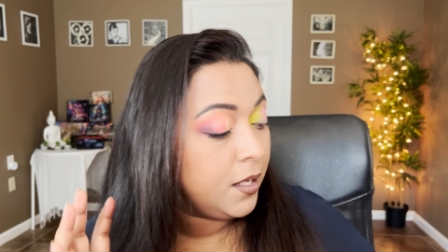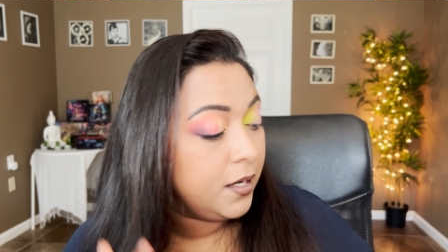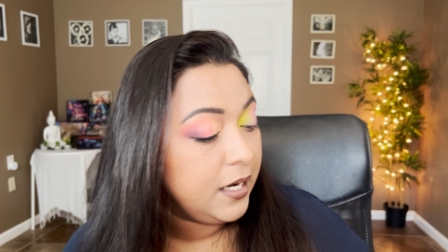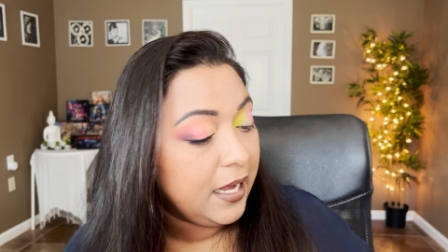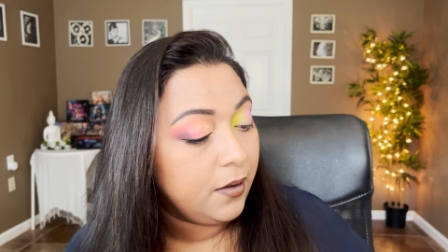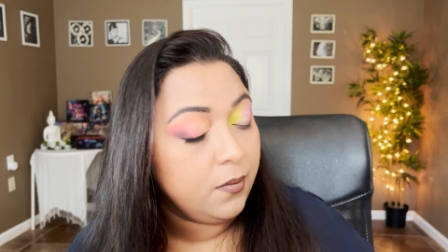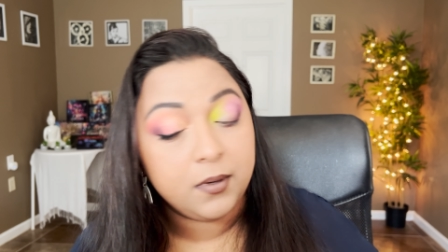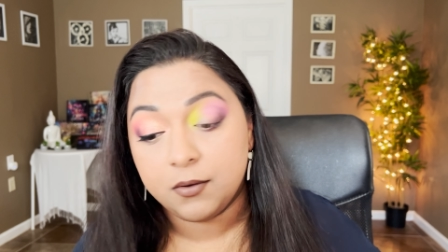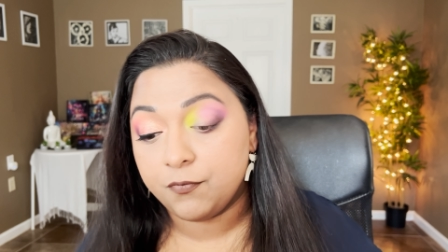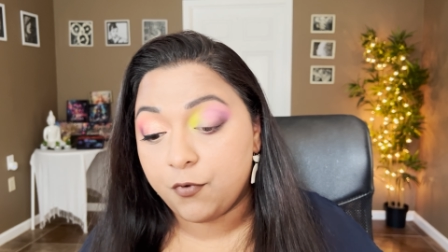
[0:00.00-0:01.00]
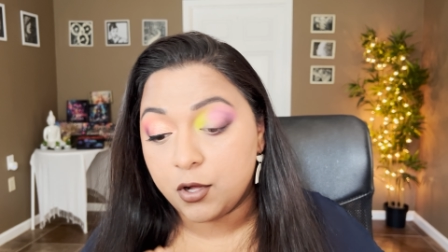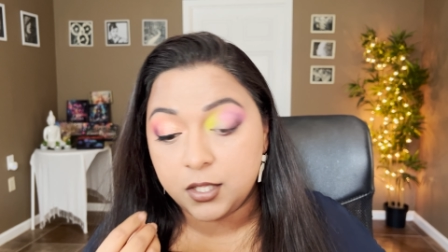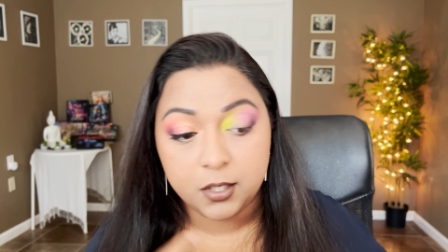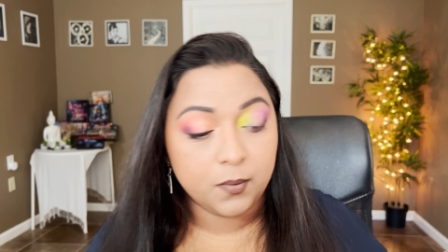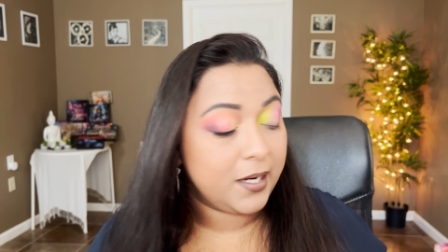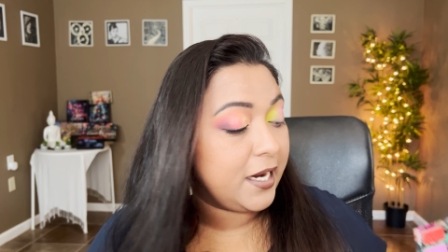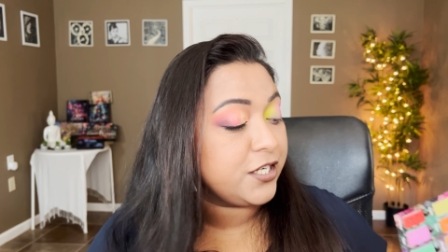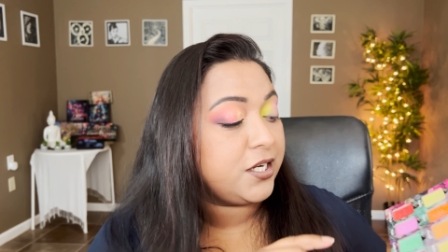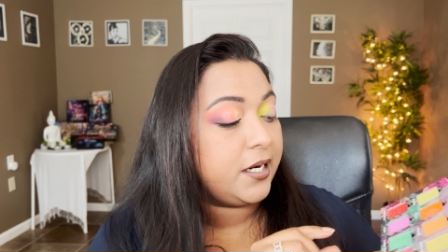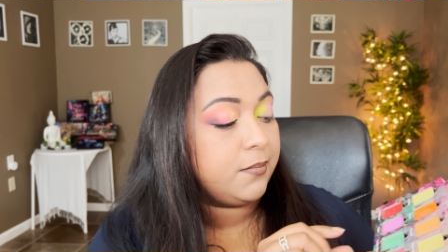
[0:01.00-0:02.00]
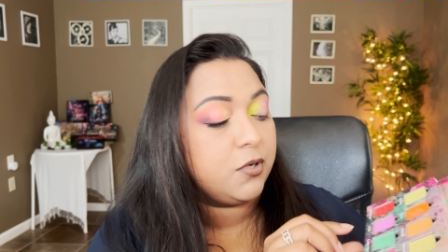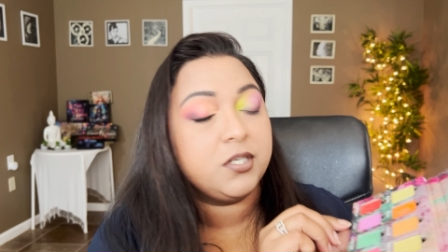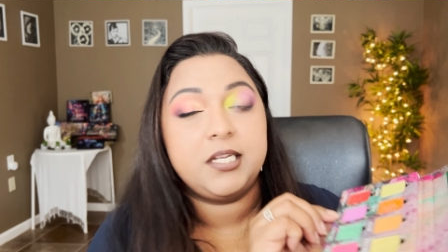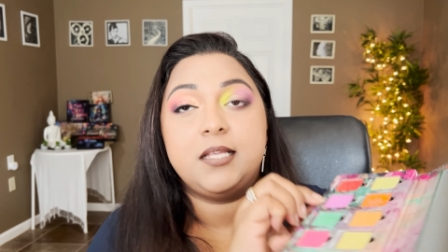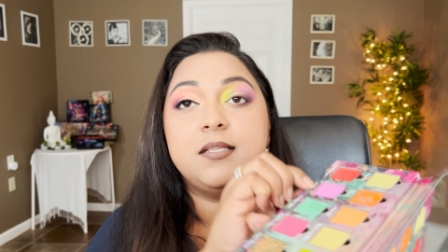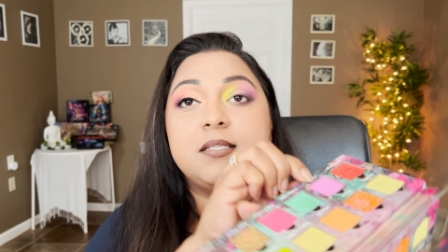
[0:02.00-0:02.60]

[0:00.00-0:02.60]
Now, for the lower lash line, I'm going to take the